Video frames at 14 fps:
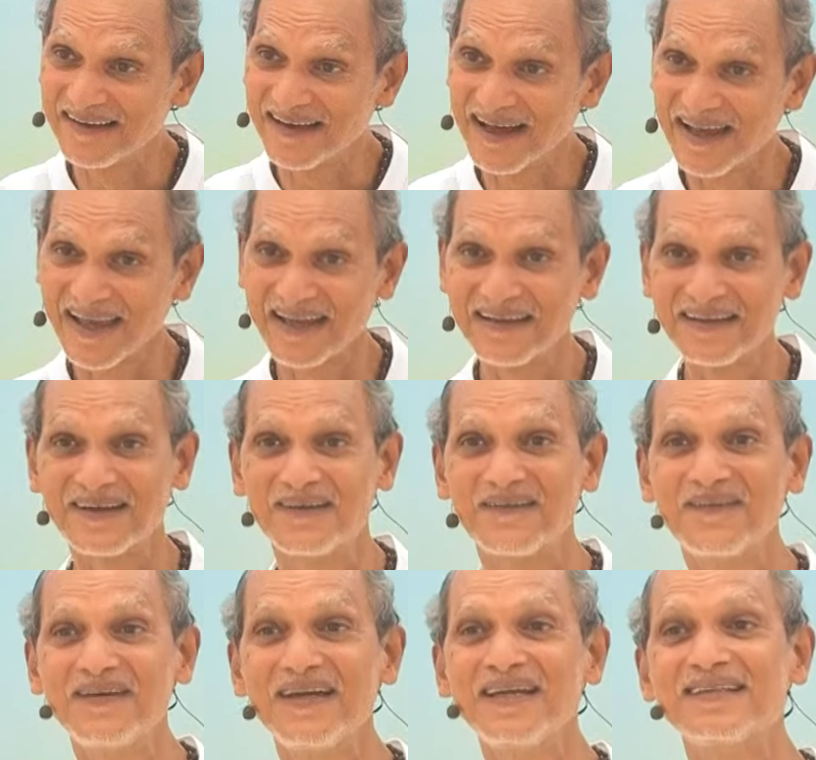I had the
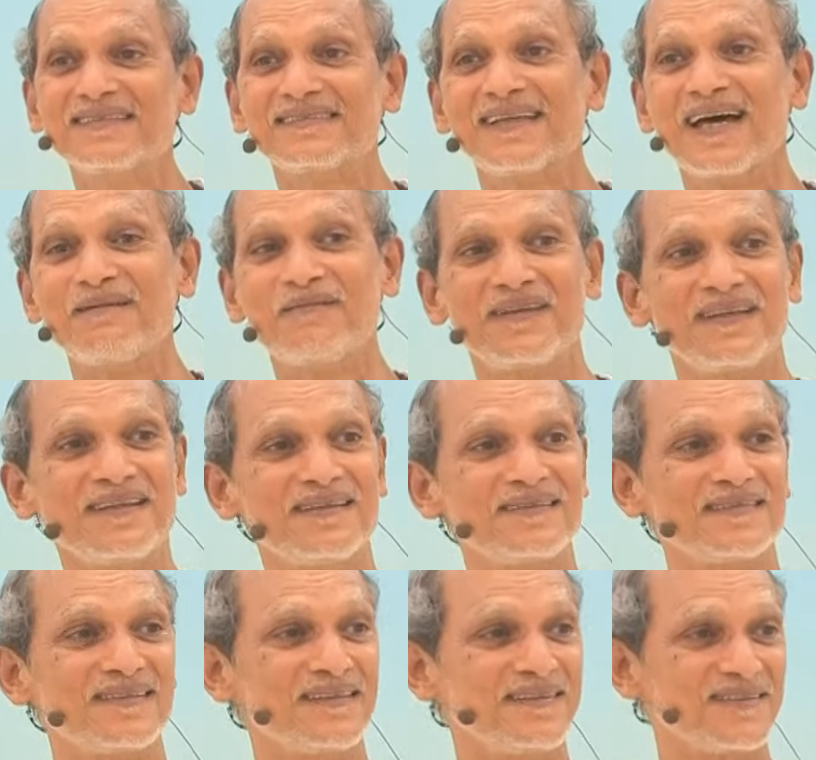greatest time with
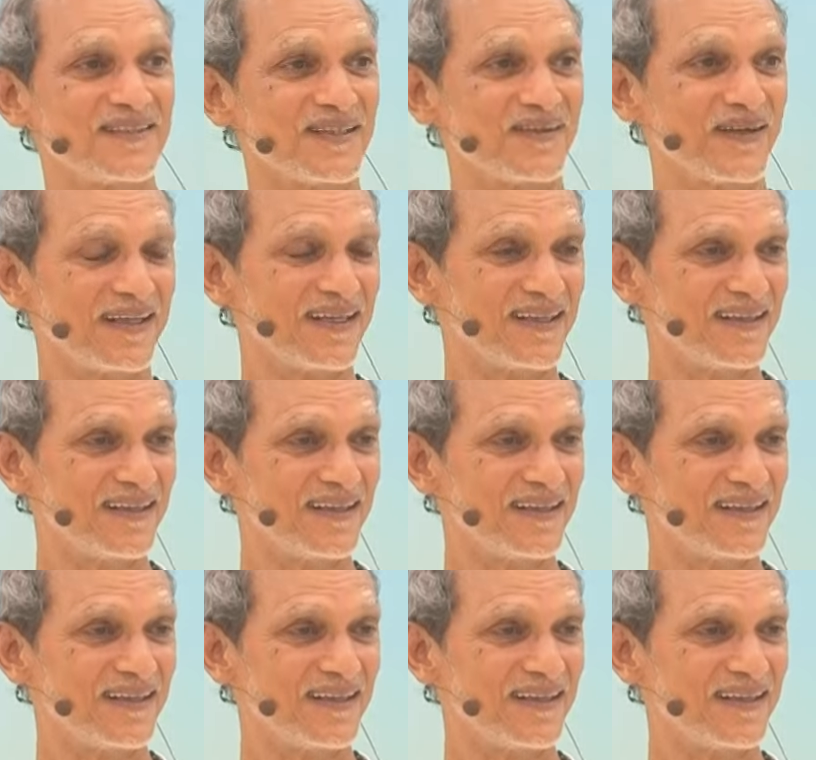these children.